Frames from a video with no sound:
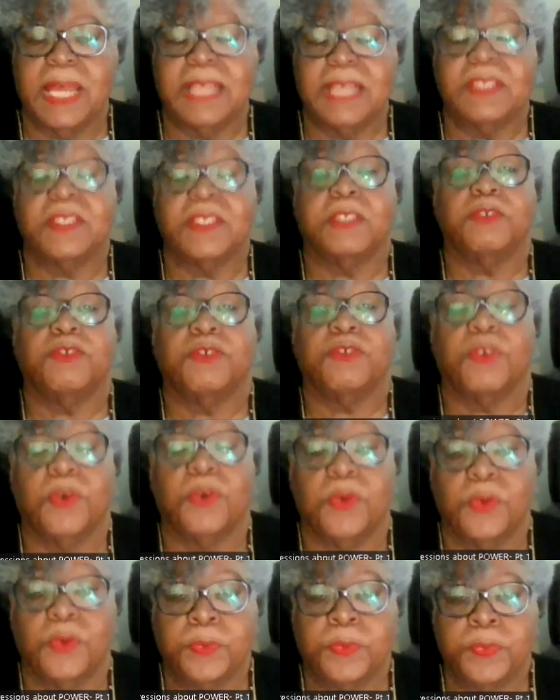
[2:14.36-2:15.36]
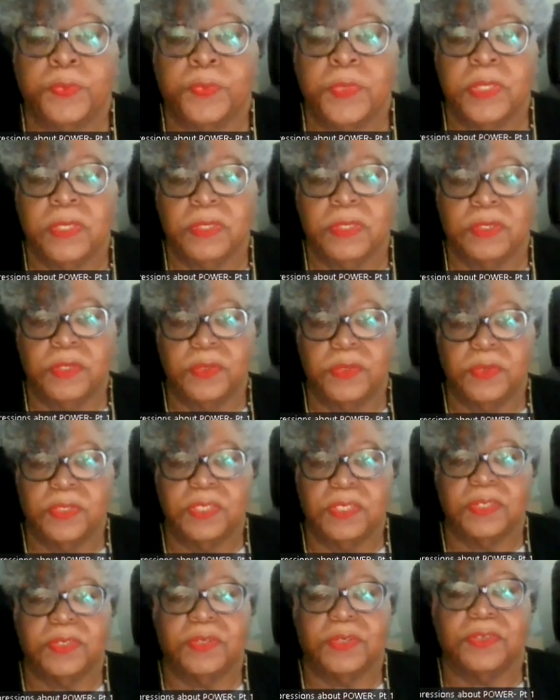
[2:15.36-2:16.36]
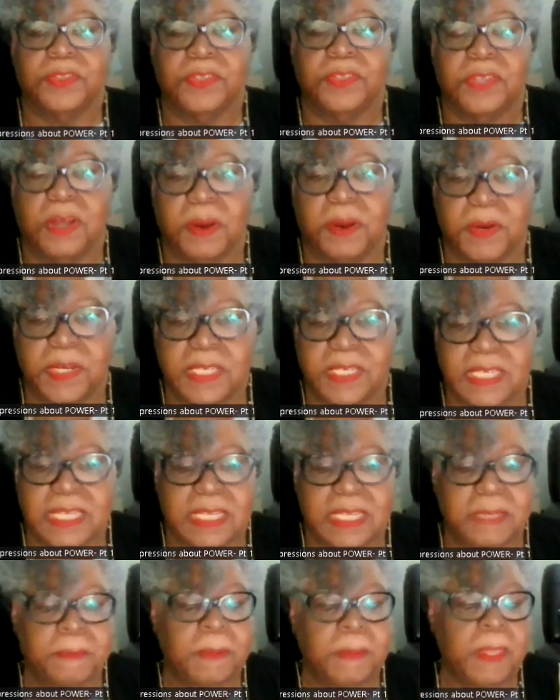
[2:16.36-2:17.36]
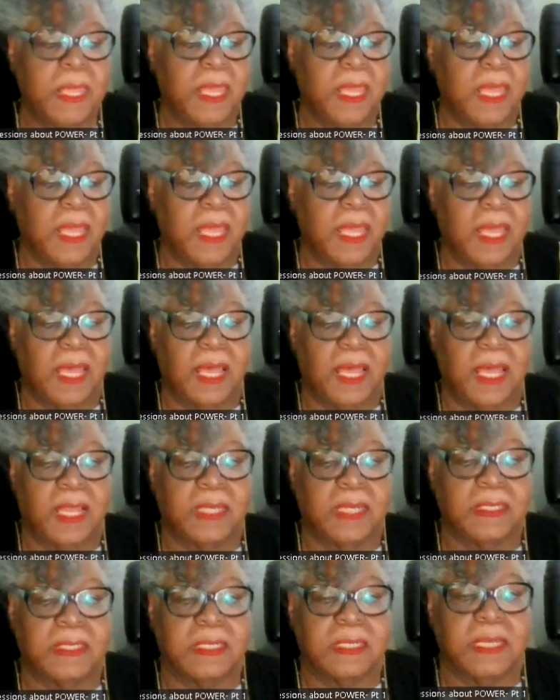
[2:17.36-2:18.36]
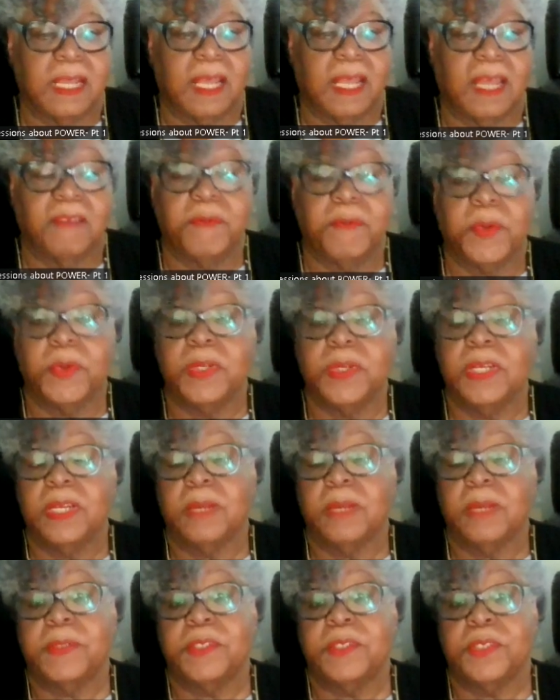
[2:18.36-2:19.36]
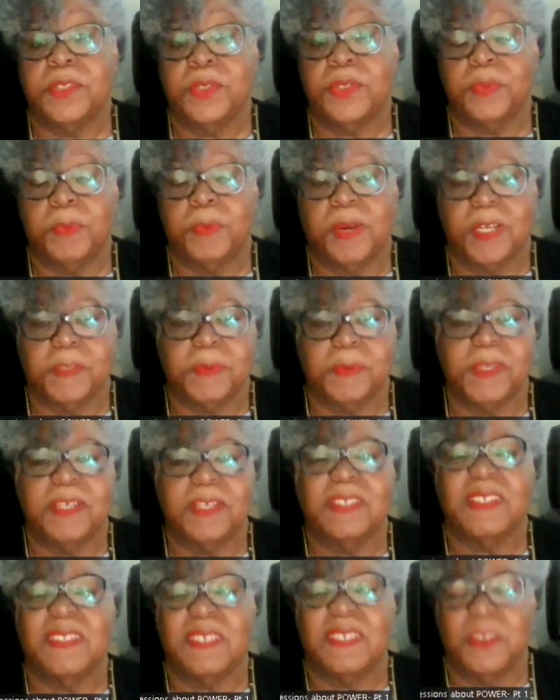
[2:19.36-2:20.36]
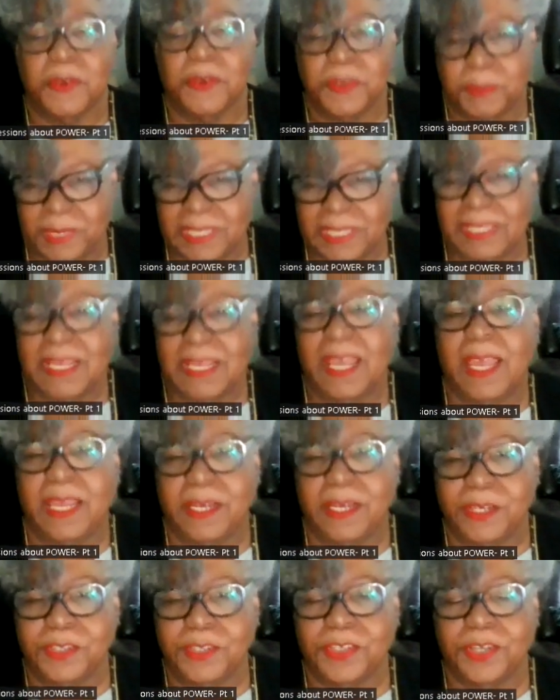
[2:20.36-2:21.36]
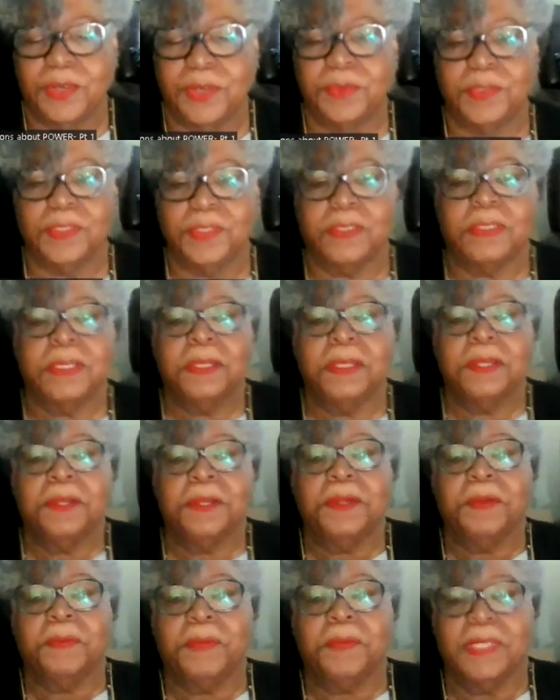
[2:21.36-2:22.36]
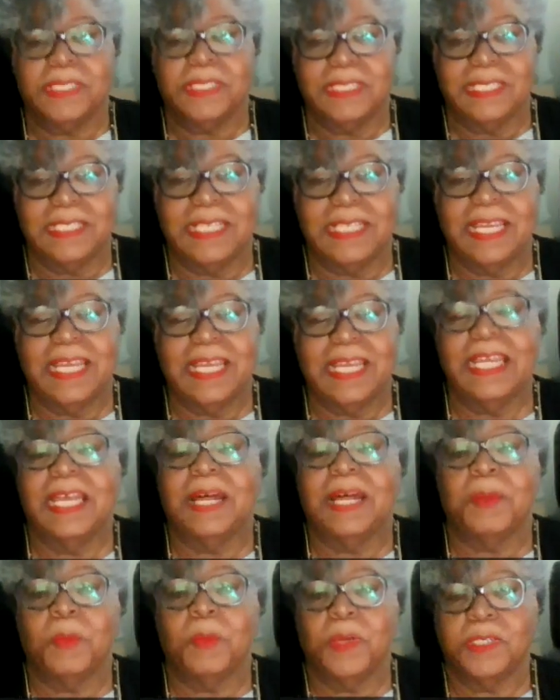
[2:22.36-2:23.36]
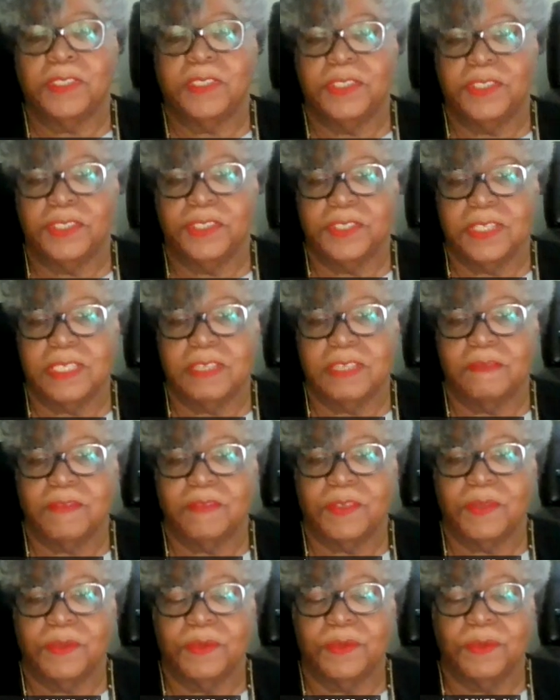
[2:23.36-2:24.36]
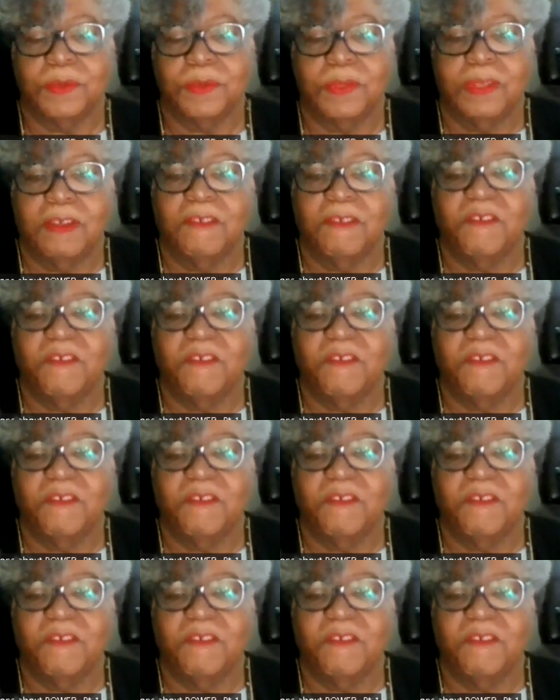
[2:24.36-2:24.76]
has control, uses authority, and I've broken it up into 2 parts because it's going to be 10 in total. But today I want to just give you